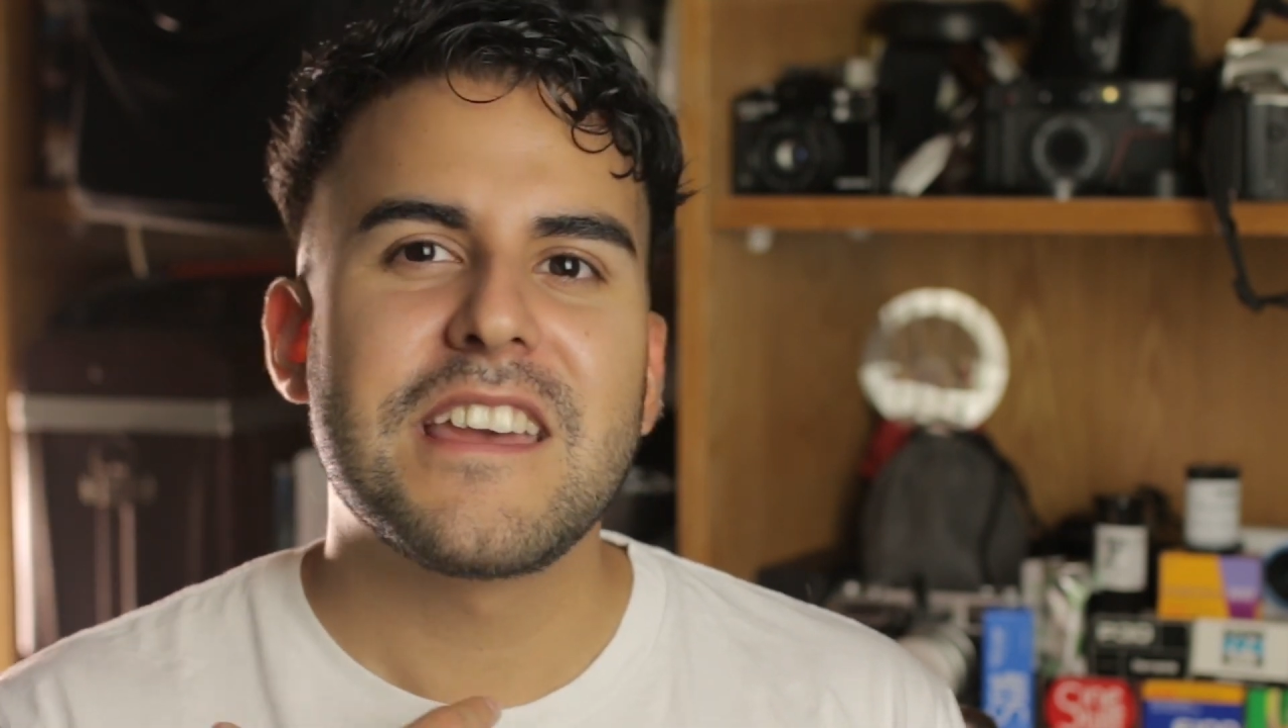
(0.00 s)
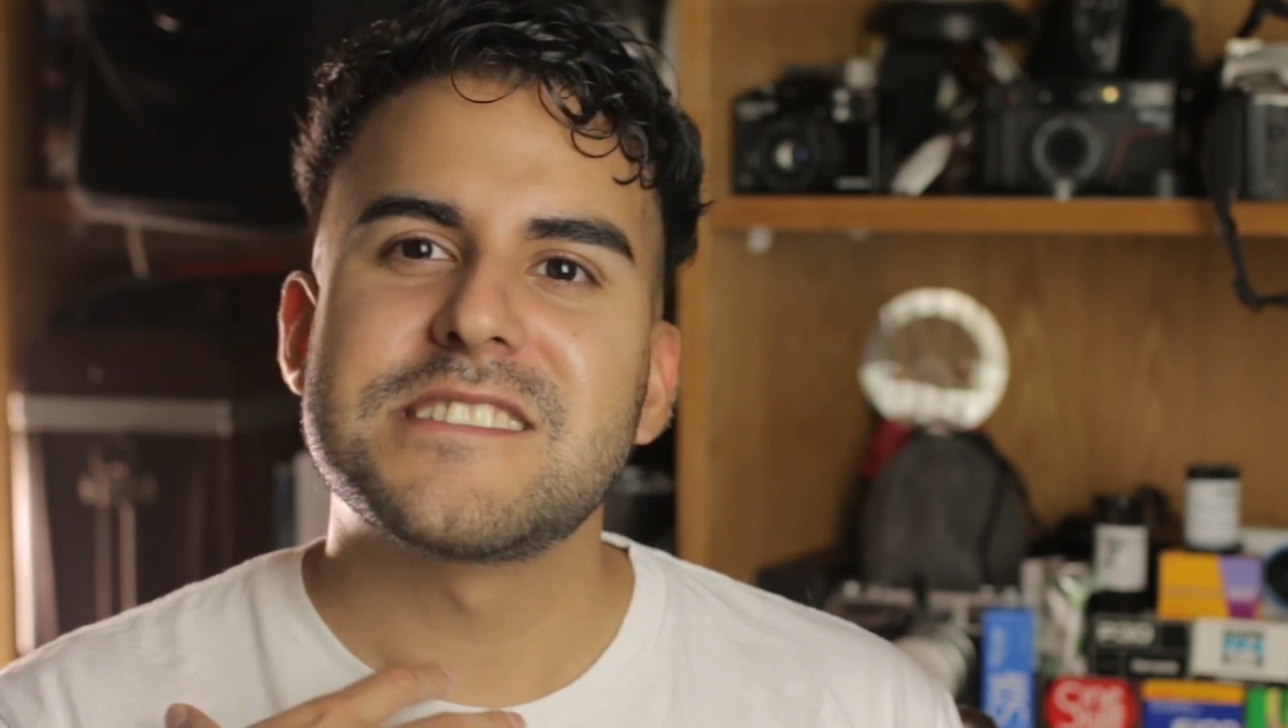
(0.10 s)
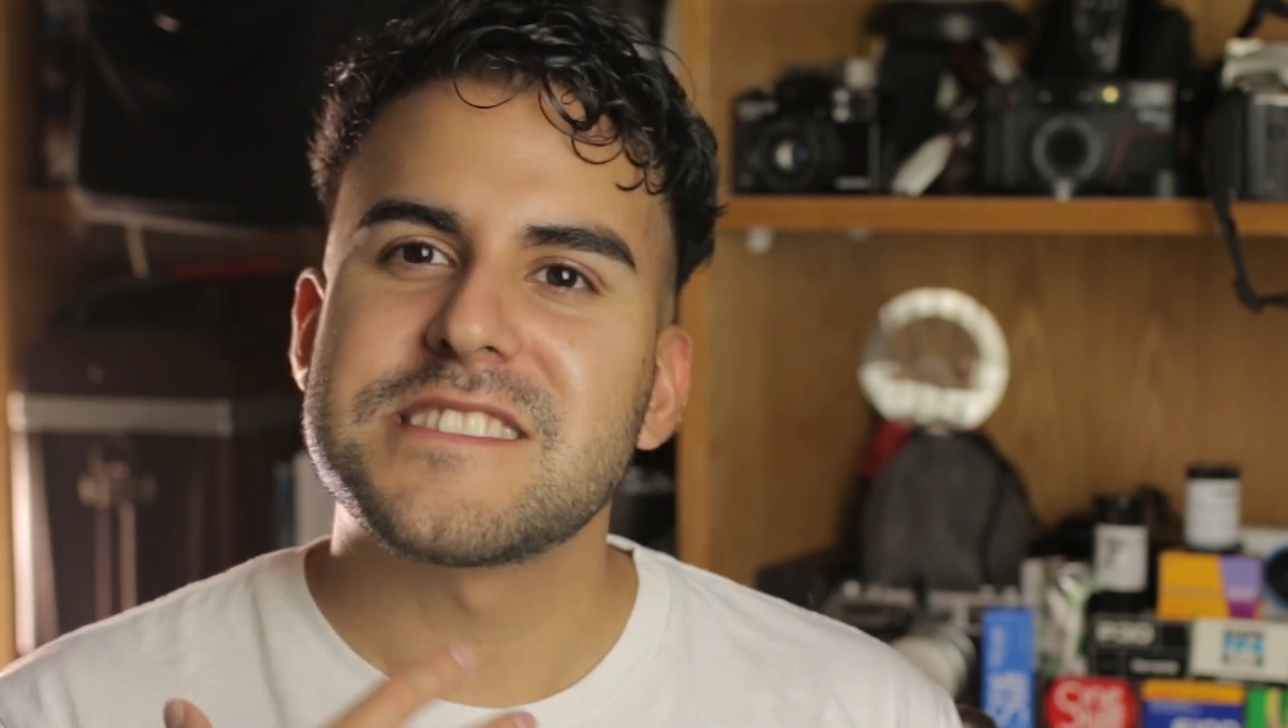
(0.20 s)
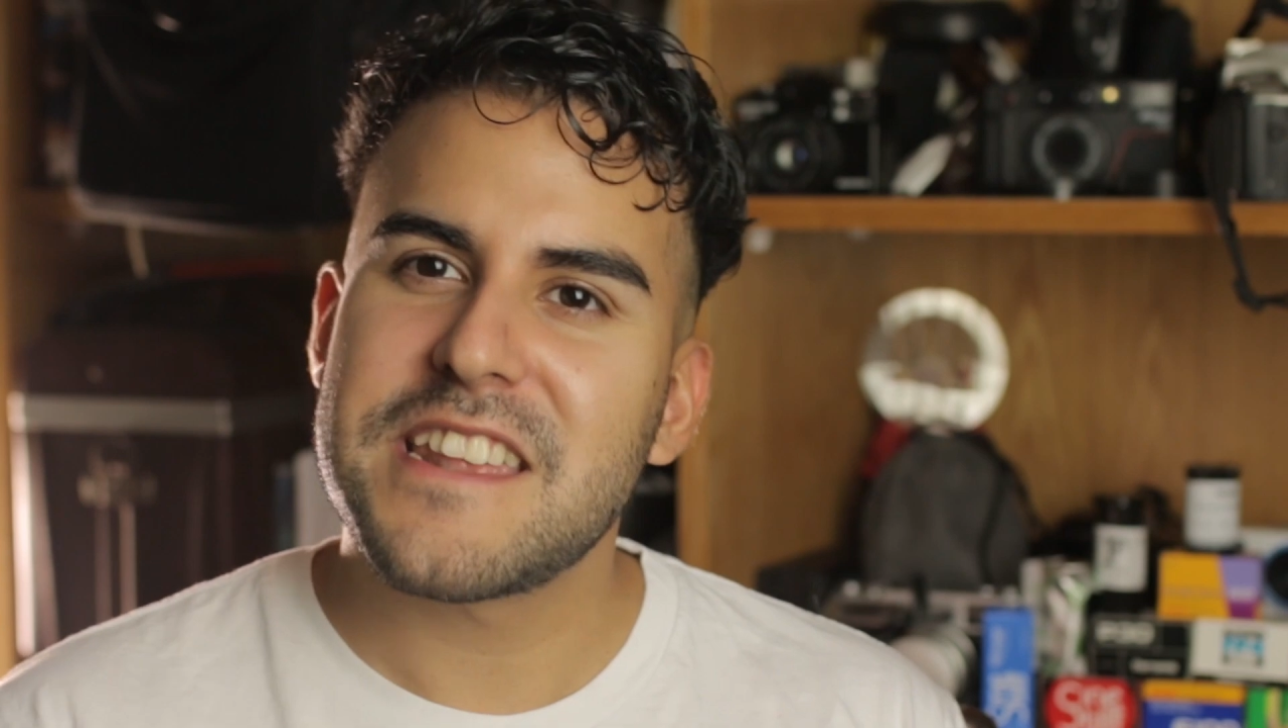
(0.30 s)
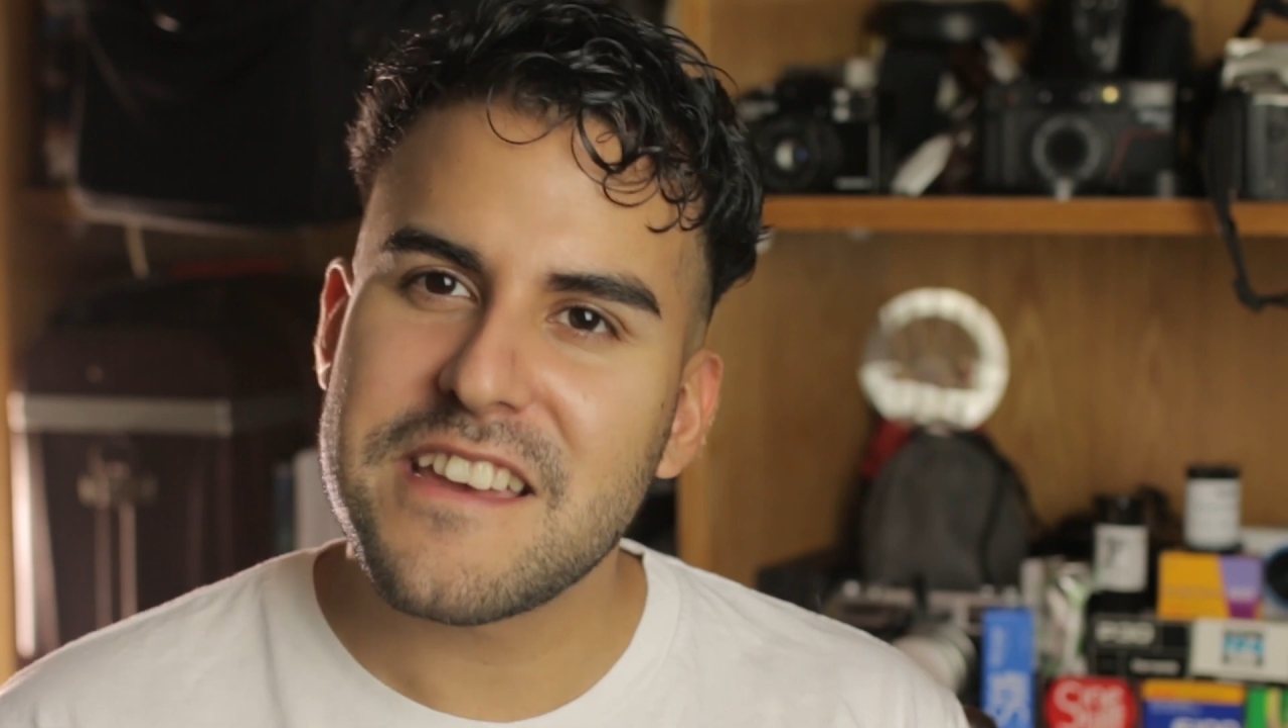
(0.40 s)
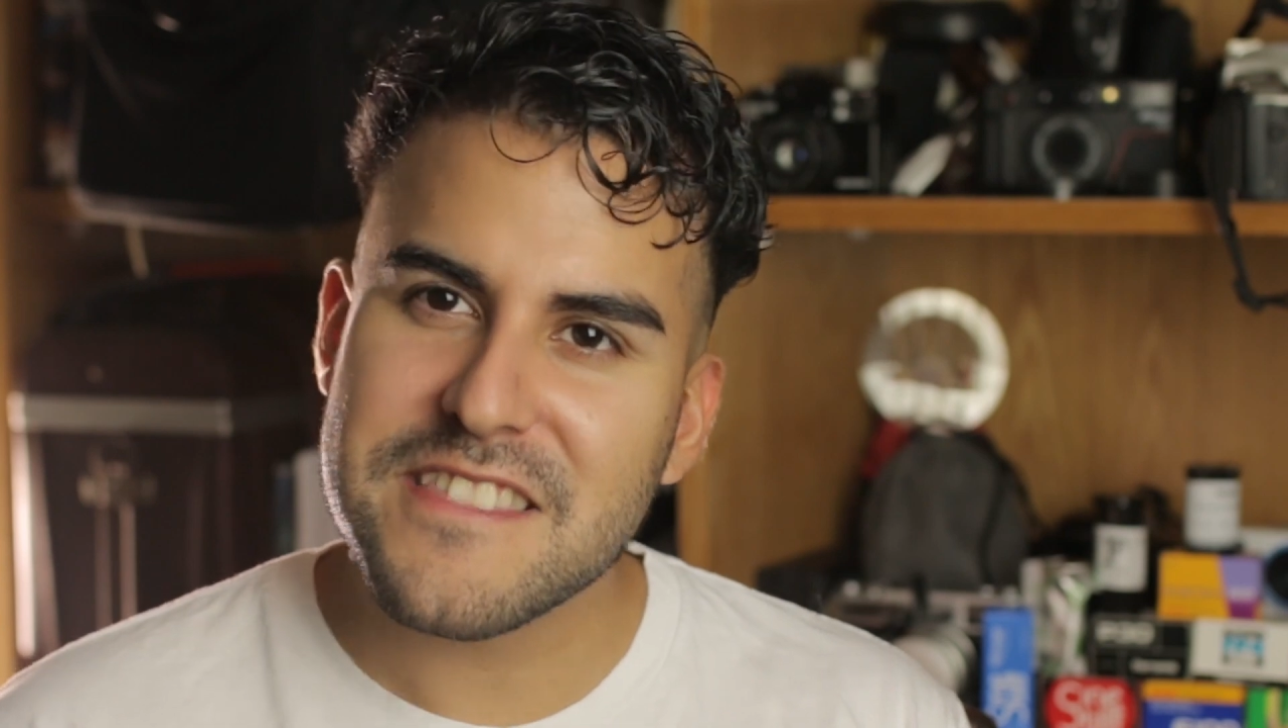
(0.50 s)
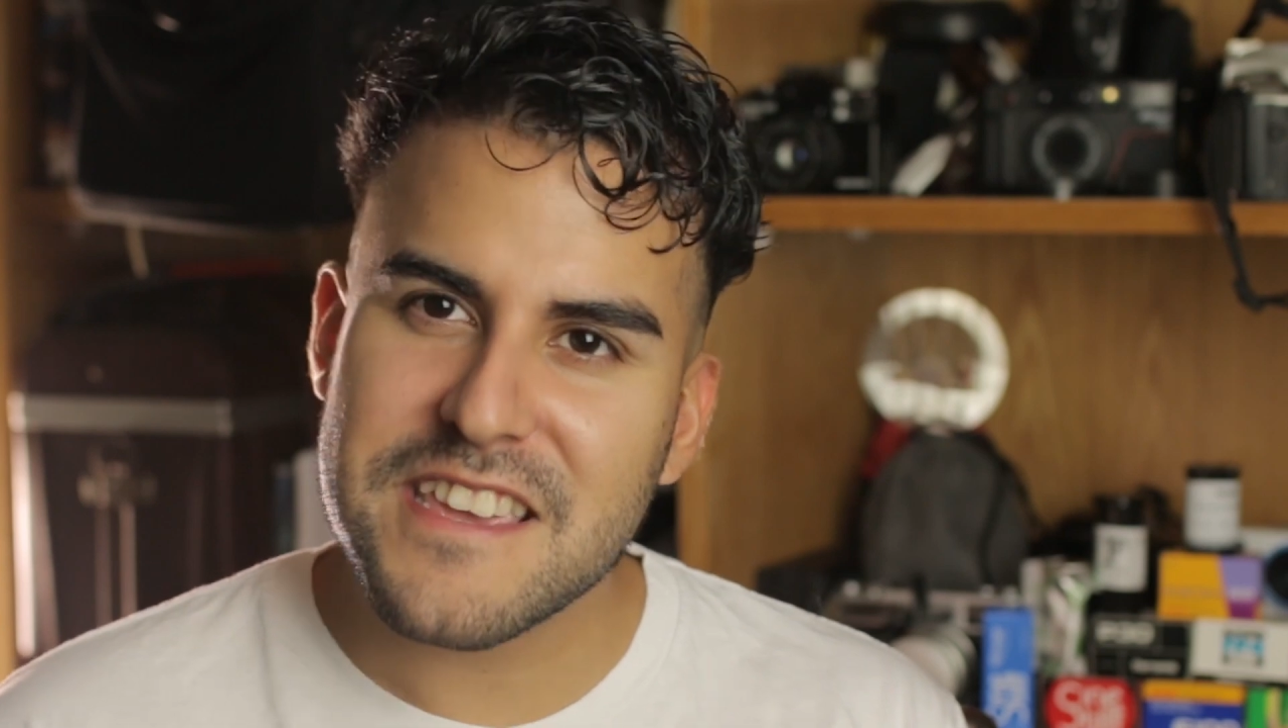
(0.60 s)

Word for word: Just get out